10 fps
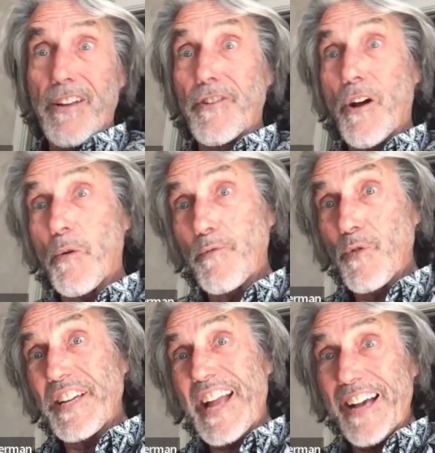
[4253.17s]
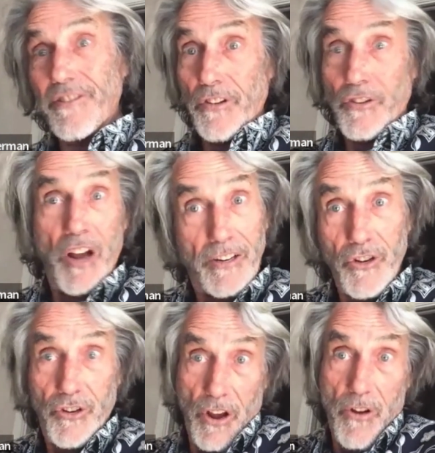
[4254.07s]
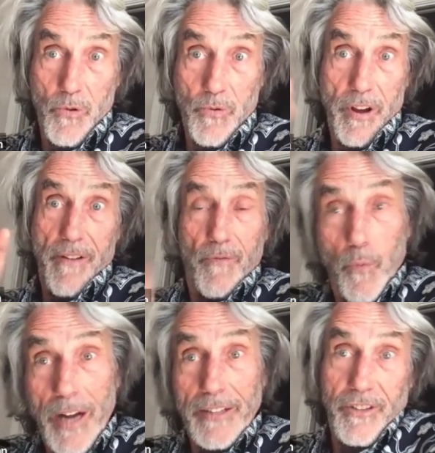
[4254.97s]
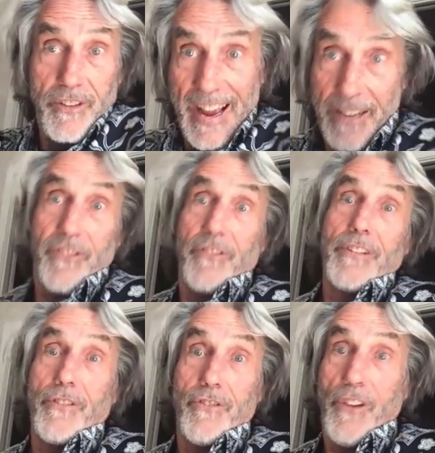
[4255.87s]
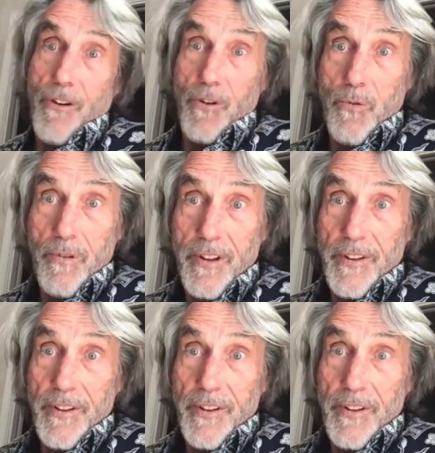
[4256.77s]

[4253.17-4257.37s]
No one really has a touchstone of what's actually so